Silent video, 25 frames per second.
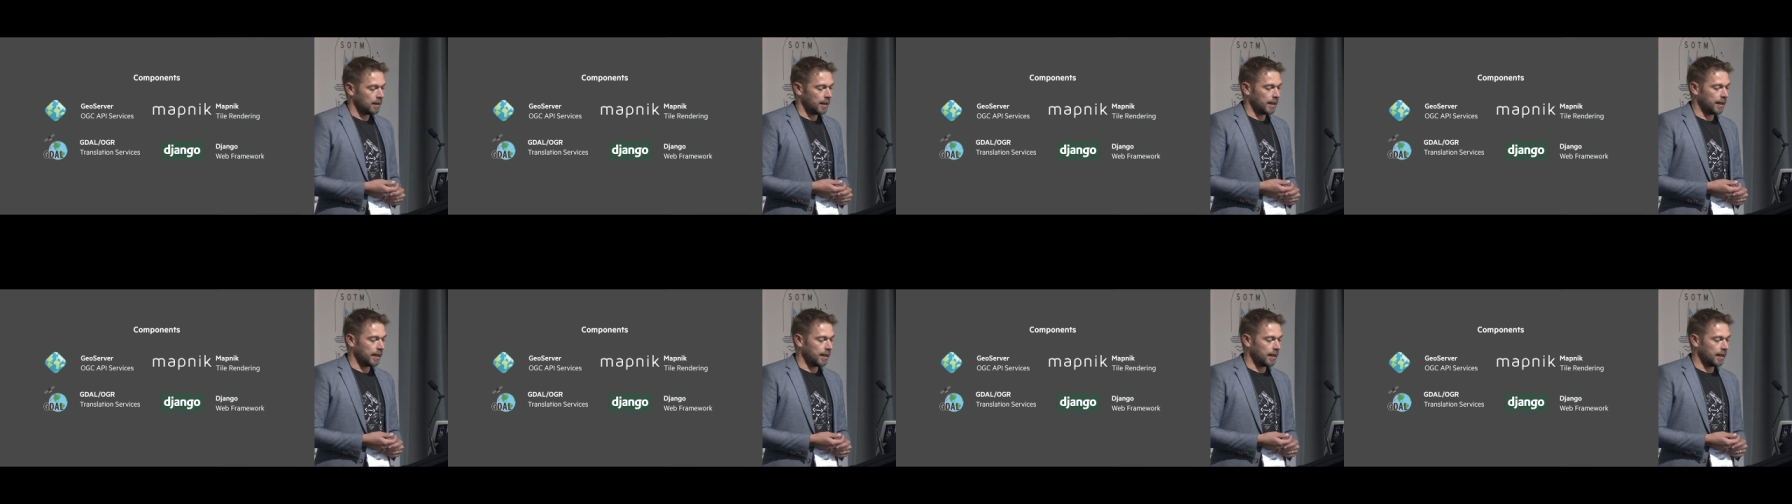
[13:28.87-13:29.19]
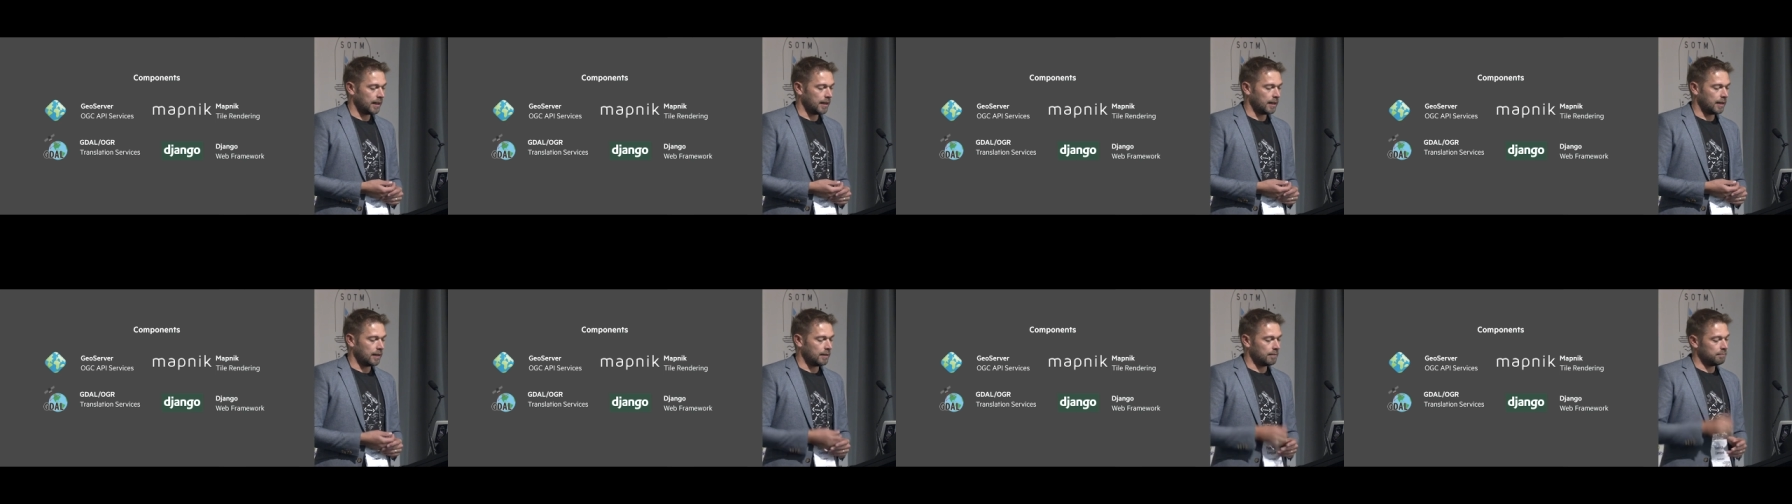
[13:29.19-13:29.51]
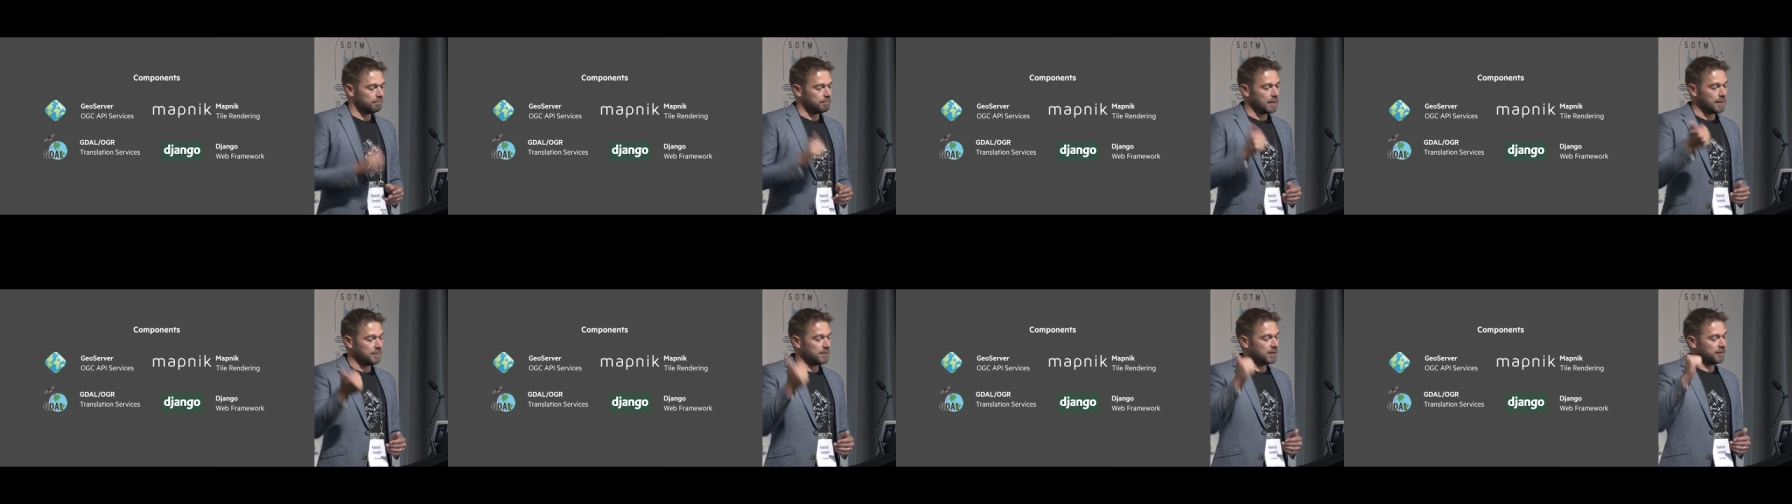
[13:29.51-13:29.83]
Uh,
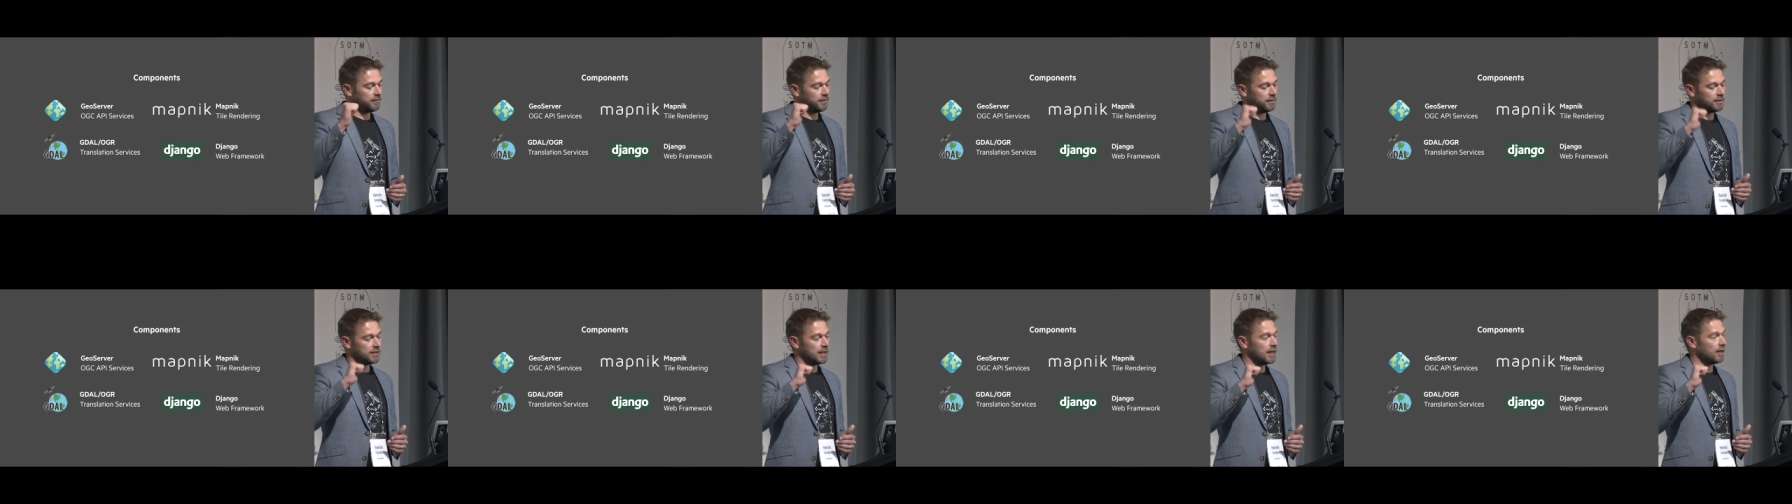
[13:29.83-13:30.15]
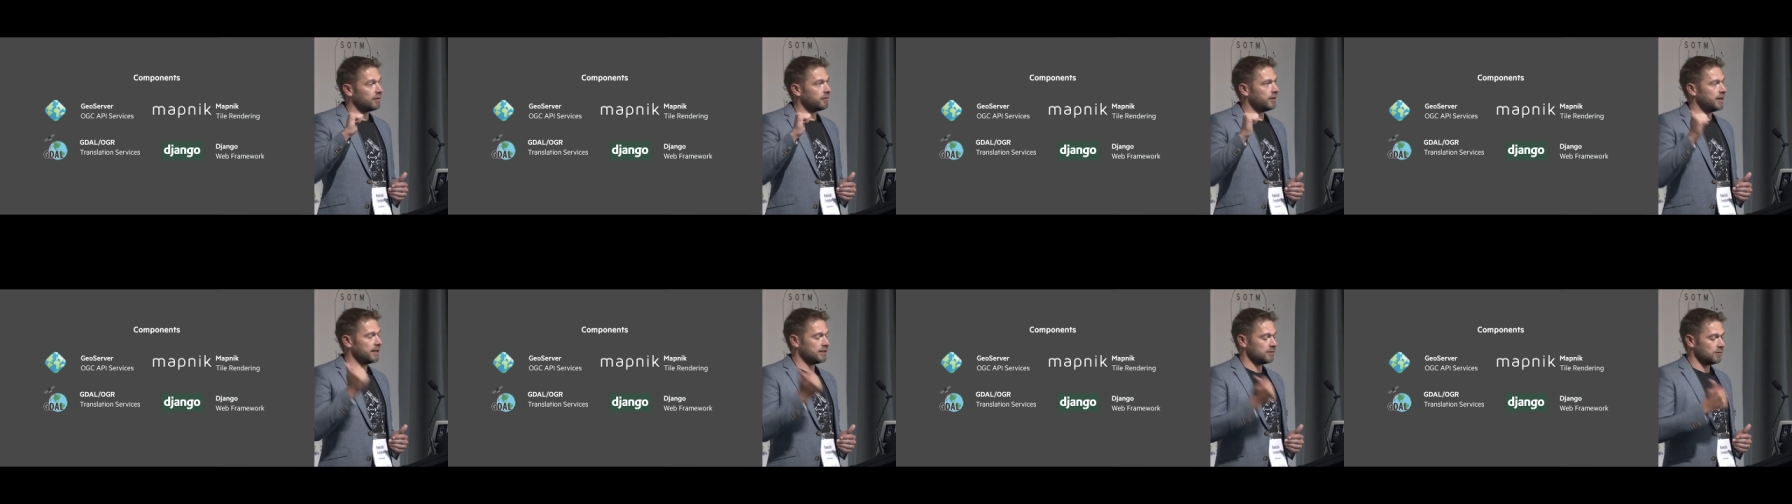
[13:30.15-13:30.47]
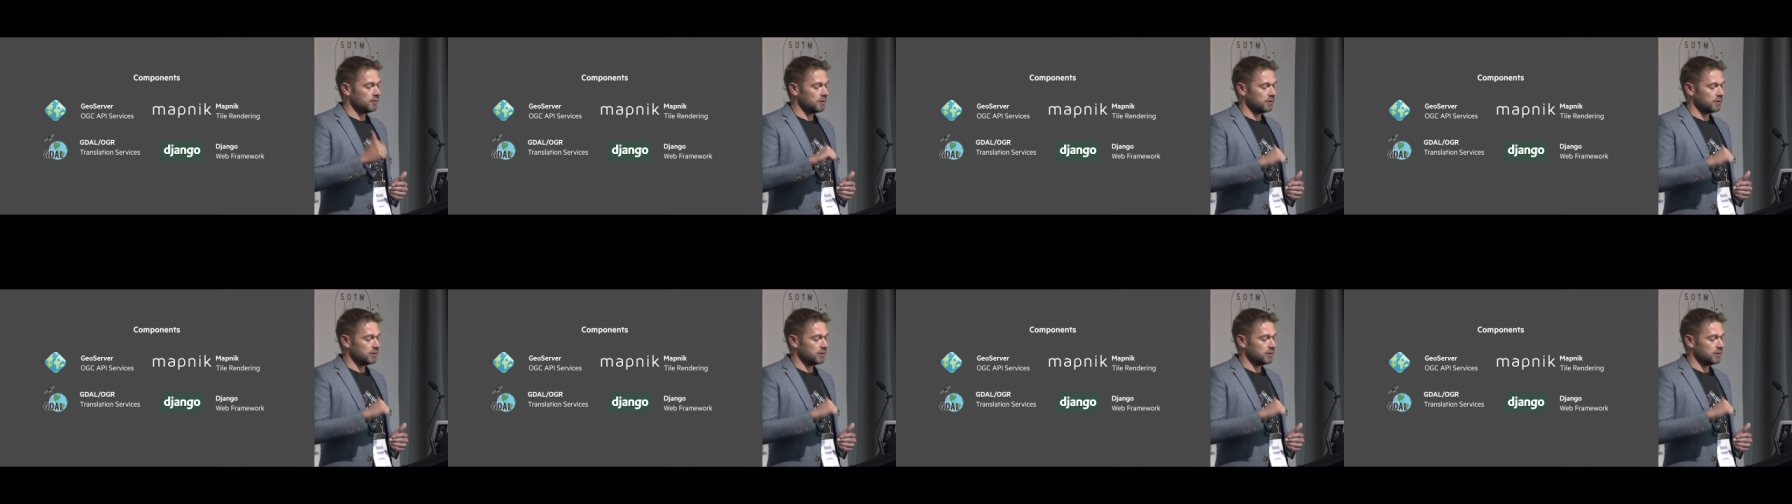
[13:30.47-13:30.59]
Mapnik for tile reading is